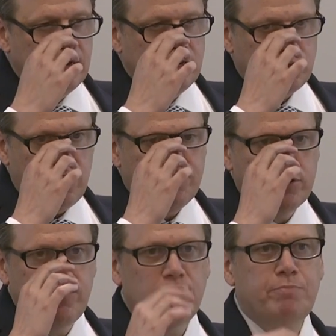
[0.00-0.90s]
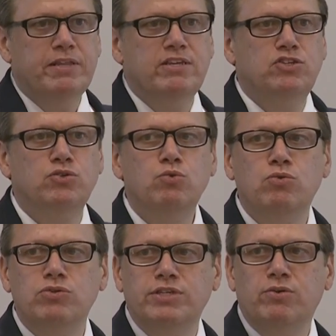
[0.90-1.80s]
So after developing these
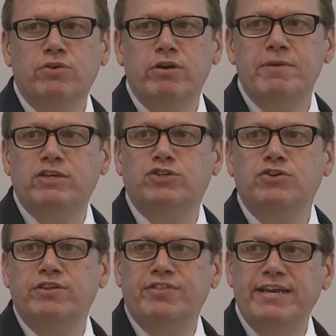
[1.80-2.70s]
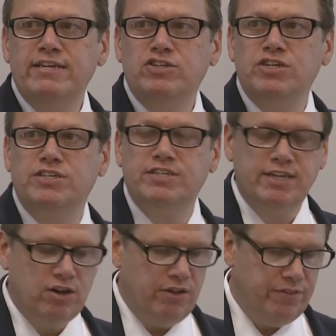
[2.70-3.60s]
tools, in order to make sure that they didn't just
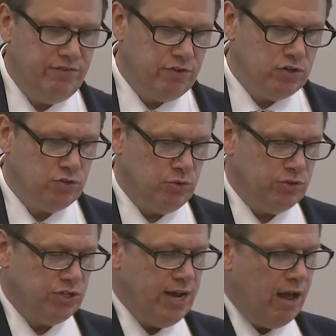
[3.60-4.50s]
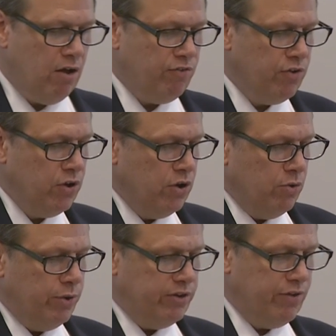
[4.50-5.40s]
sit on the virtual shelf,
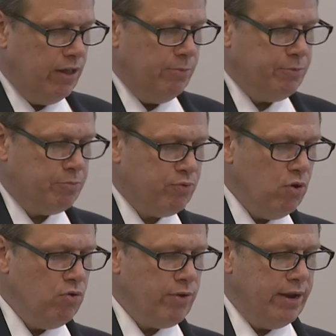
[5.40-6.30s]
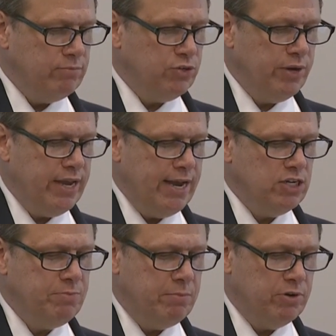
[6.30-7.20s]
we developed a program to engage
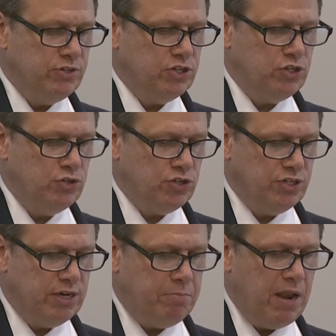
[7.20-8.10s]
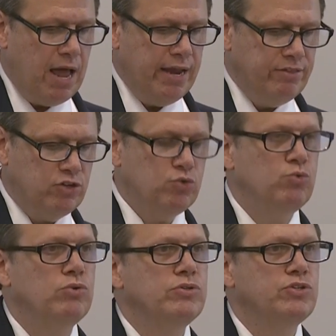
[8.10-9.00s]
member institutions in applying the
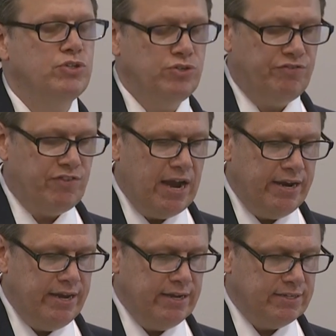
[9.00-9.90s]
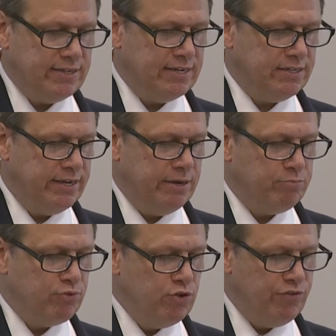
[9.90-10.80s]
tools to defining, assessing, and
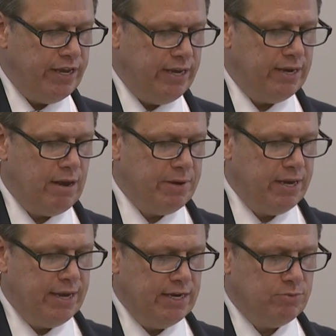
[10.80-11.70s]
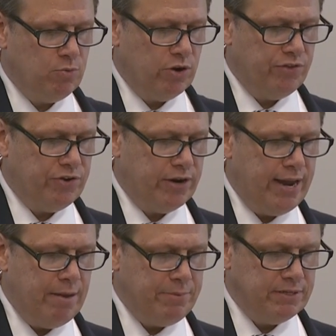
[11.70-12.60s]
improving economic engagement work at their
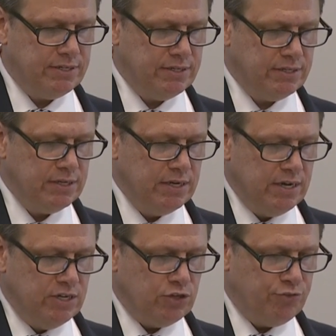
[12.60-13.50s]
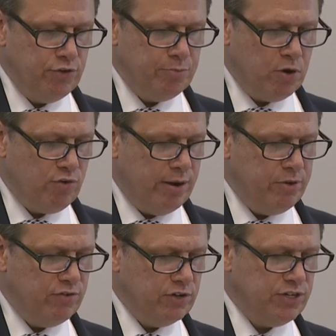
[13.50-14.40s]
campuses. So through the program,
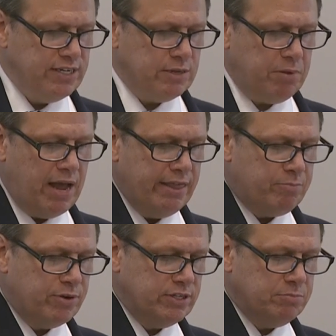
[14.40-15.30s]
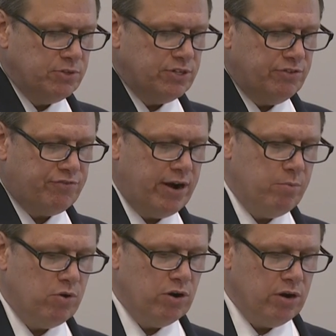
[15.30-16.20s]
universities apply the principles in the
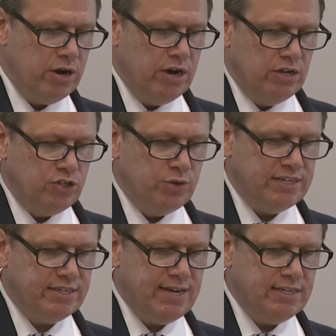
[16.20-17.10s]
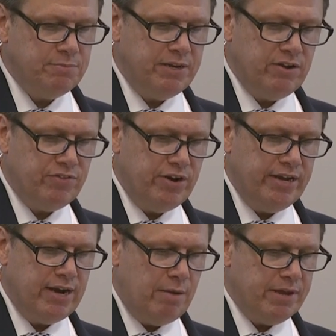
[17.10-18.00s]
framework to an assessment of their
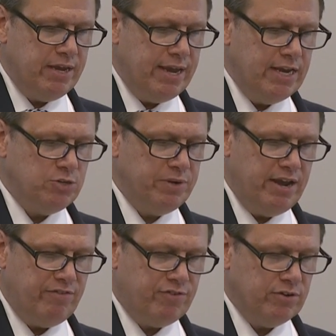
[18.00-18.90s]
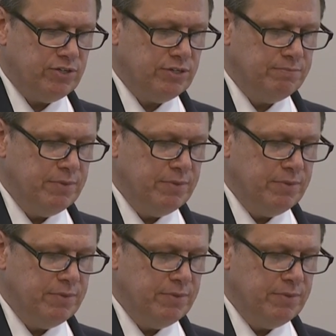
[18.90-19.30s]
economic engagement efforts.